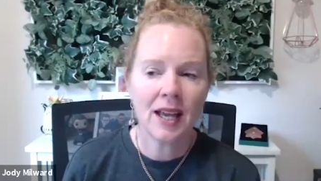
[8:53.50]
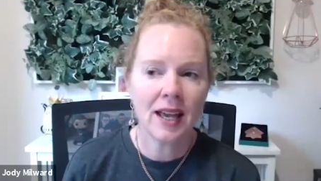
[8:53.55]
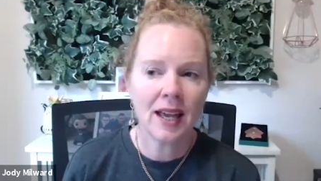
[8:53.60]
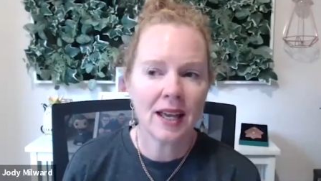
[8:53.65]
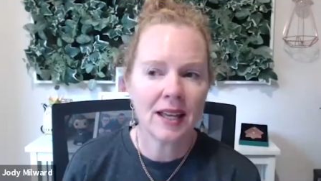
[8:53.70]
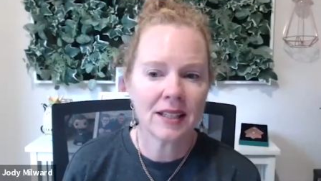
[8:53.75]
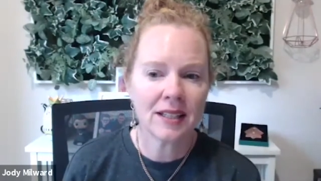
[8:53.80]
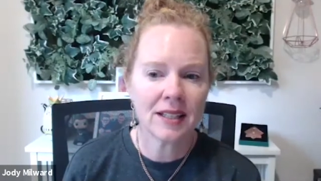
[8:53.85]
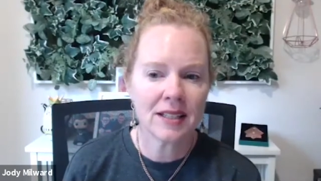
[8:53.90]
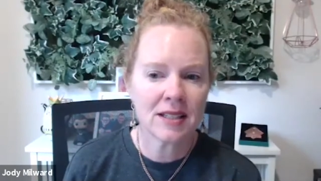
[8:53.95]

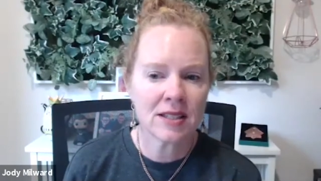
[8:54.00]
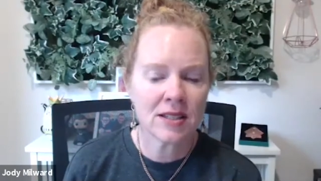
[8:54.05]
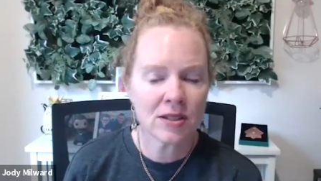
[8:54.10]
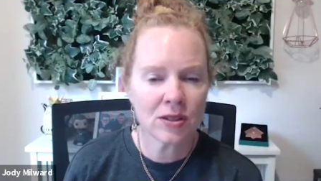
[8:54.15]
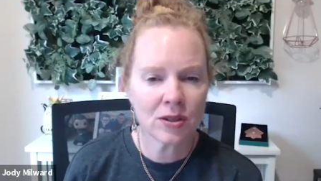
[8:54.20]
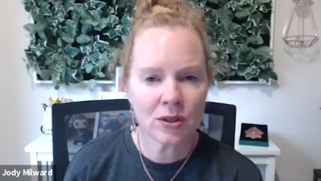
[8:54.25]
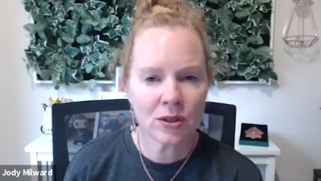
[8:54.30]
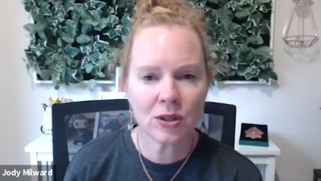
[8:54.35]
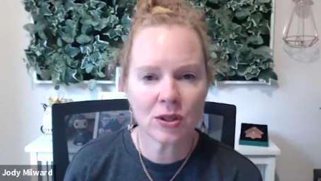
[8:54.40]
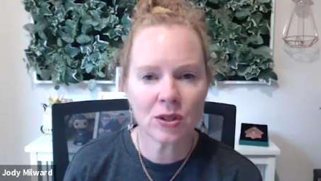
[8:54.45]
And it's
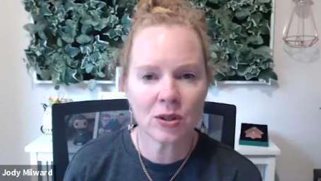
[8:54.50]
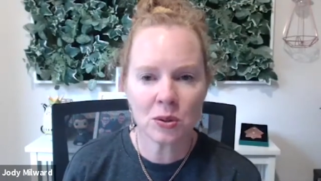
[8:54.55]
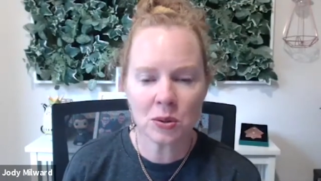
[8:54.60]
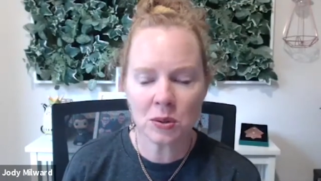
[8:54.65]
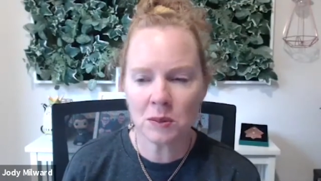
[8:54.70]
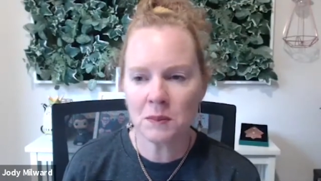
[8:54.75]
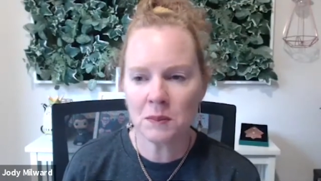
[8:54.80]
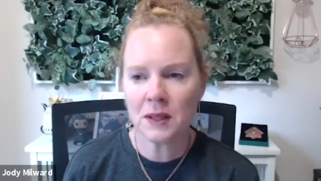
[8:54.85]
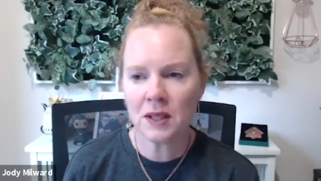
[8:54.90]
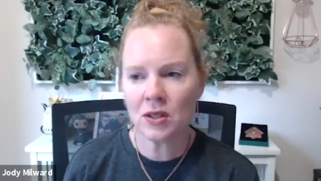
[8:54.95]
so
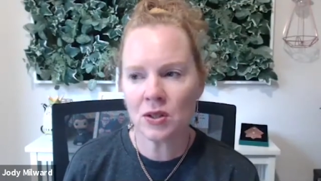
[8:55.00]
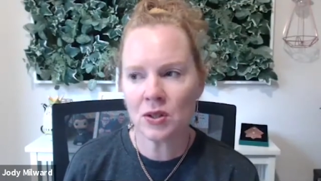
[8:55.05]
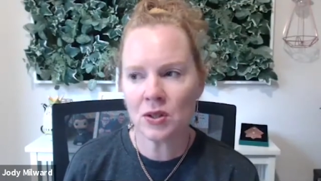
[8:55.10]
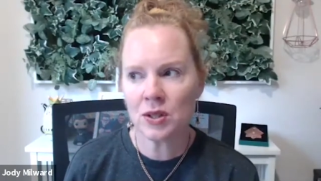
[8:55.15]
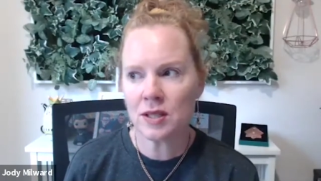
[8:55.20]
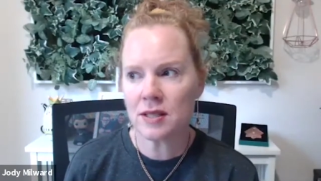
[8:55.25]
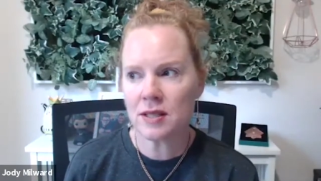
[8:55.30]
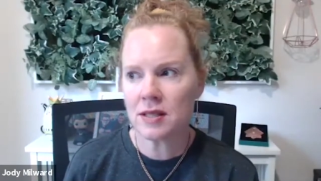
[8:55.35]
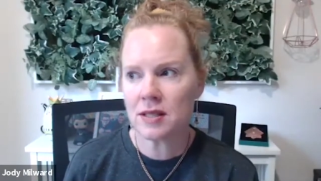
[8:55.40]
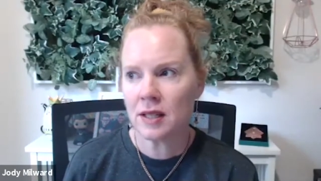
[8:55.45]
good
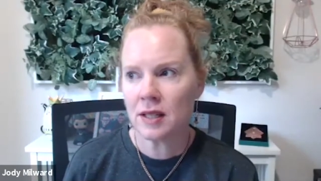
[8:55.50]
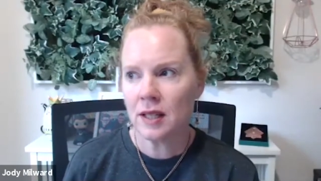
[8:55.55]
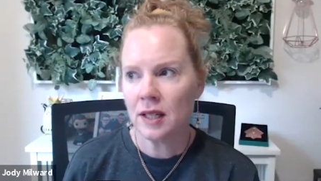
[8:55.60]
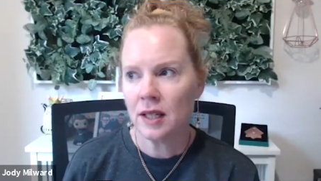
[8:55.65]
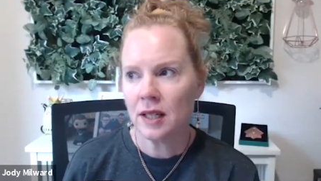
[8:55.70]
because